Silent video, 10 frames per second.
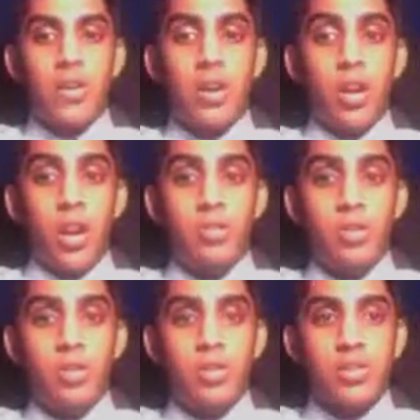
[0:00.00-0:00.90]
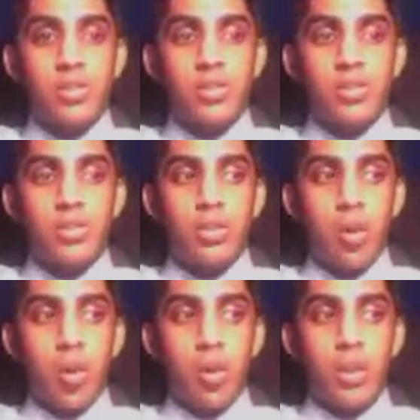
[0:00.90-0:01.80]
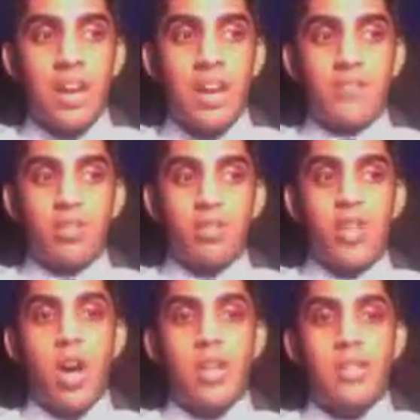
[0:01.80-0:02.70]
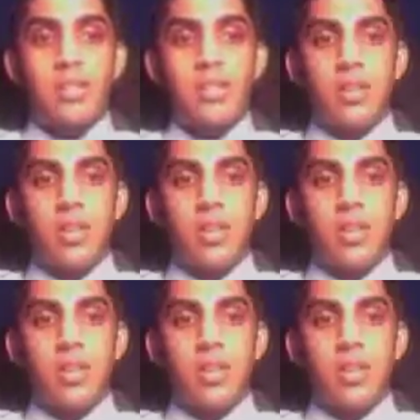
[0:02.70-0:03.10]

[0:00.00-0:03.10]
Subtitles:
numbers to organize your thoughts.